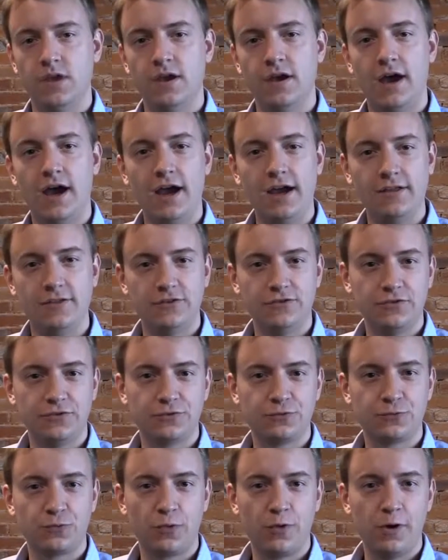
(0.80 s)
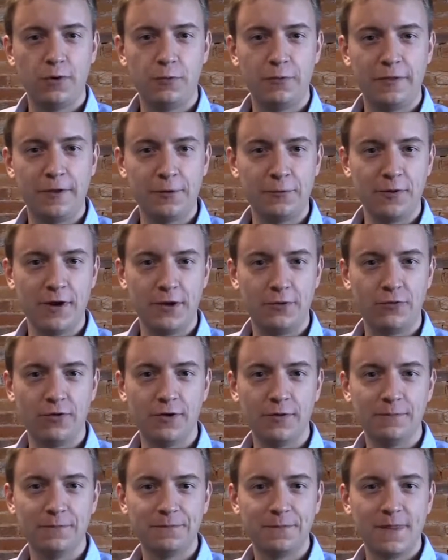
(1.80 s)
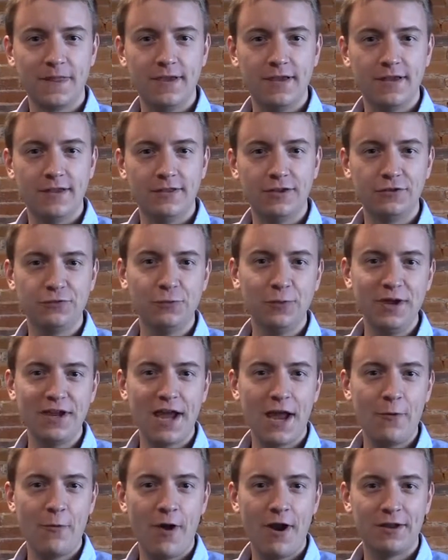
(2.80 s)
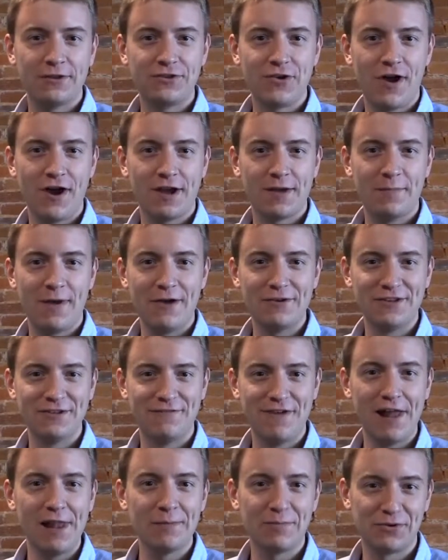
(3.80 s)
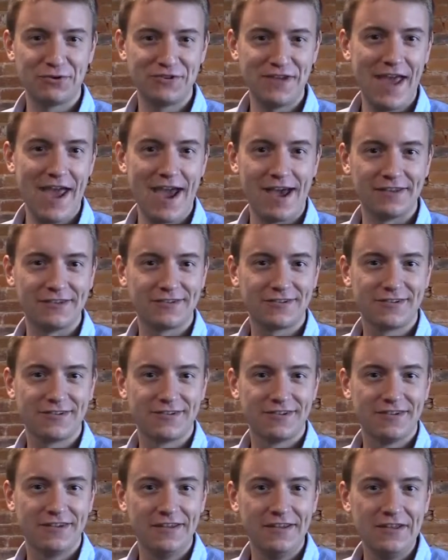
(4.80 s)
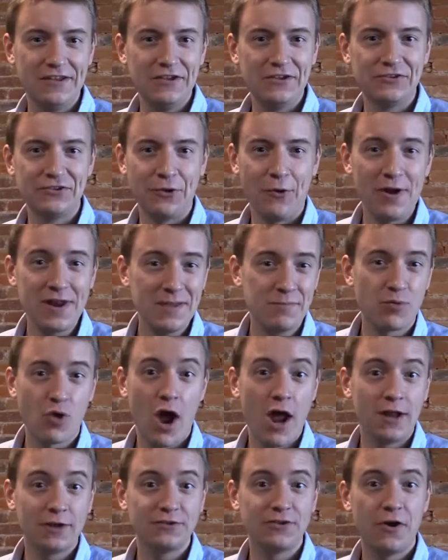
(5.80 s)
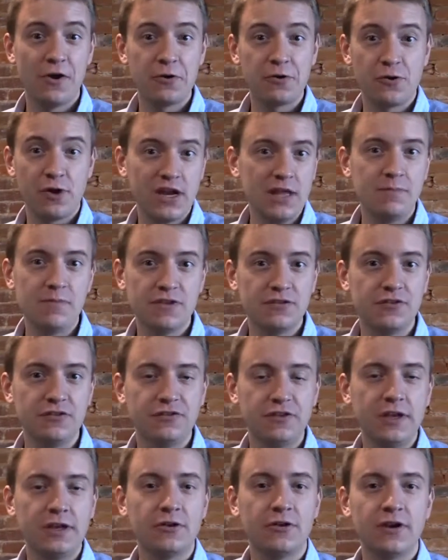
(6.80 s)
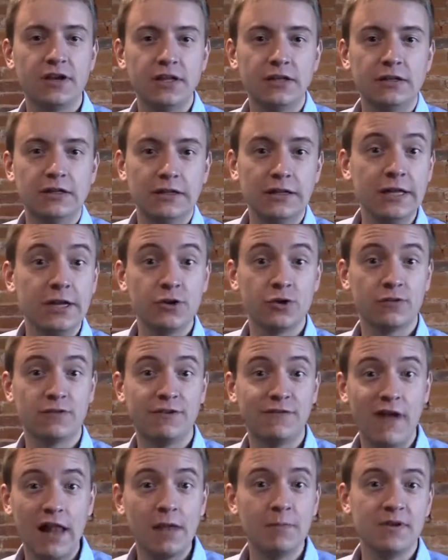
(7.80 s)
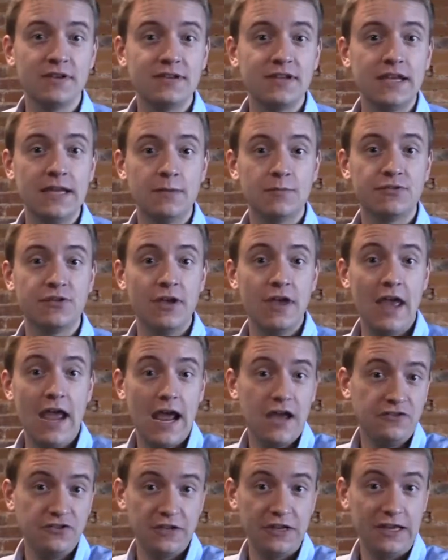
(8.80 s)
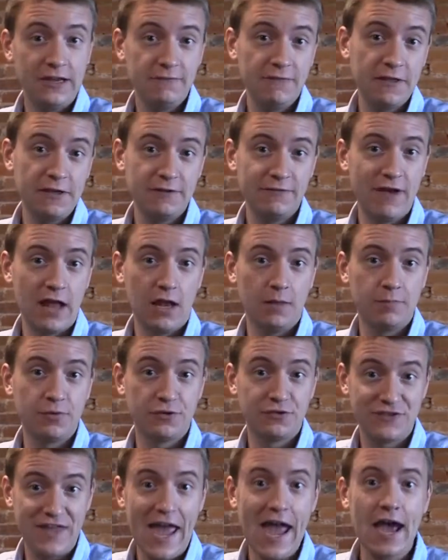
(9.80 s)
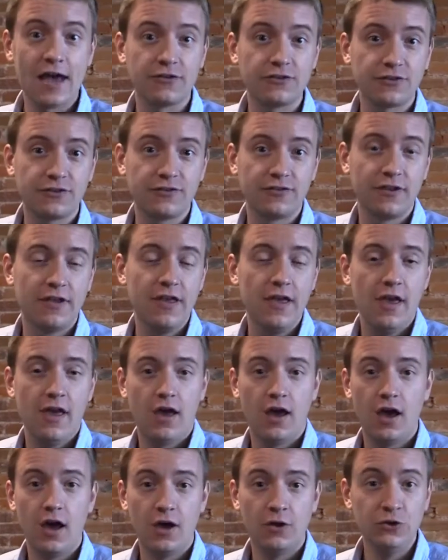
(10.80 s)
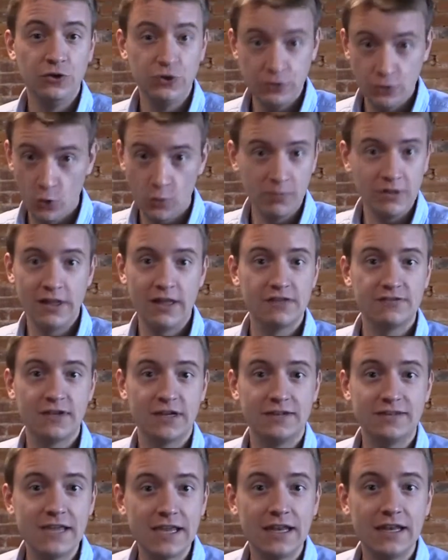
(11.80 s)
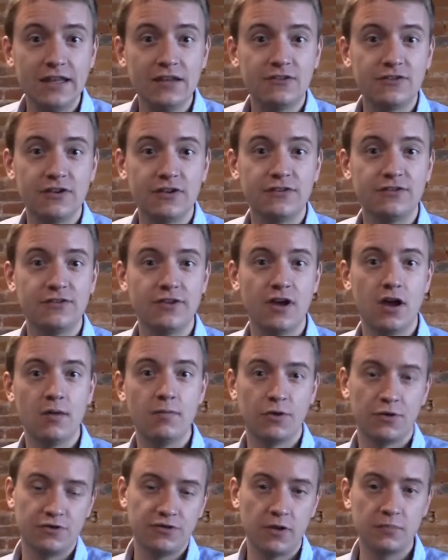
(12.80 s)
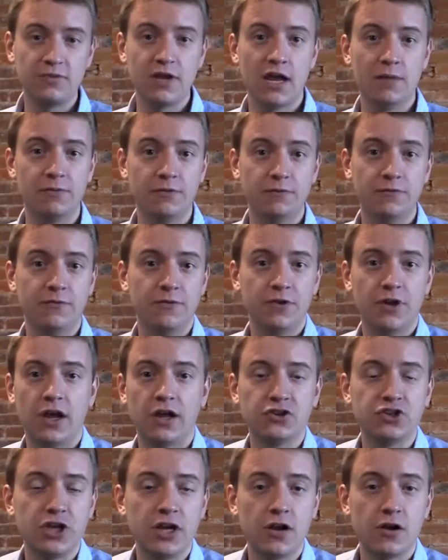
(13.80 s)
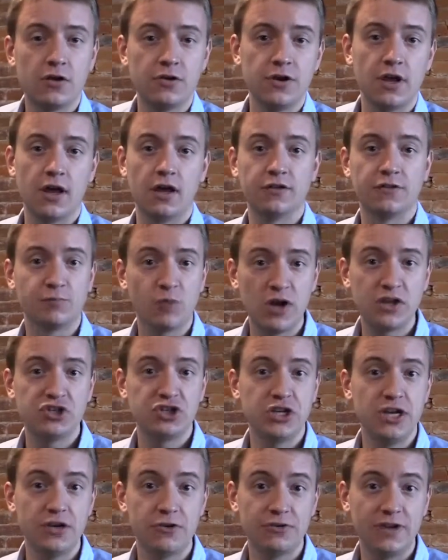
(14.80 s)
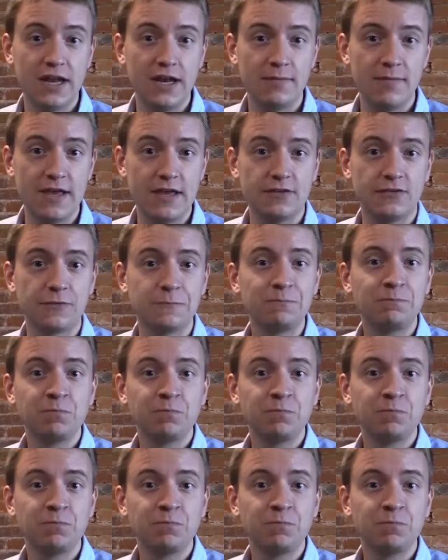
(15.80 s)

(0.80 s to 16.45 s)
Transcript: Hi, this is Rory with Iterate Group. This week I want to talk about developer tasks. So any product owner, any business leader, any leader of development teams has to give the developers tasks. Normally that's in a ticketing system or some type of shared spreadsheet or database